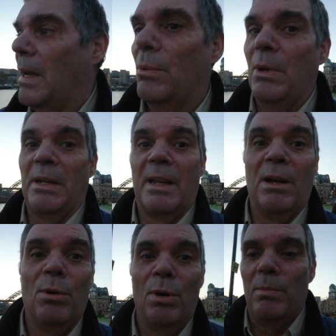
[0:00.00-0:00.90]
Can't wait to
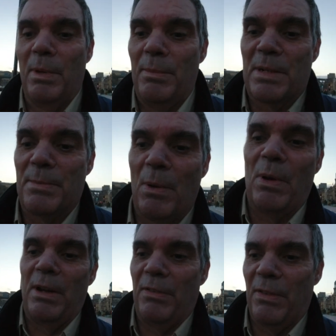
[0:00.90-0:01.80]
get home. I miss my
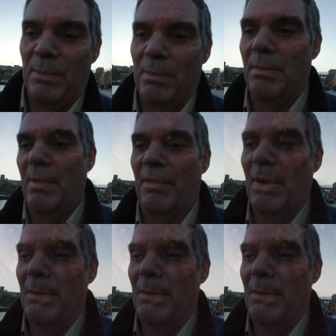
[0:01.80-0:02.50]
wife and my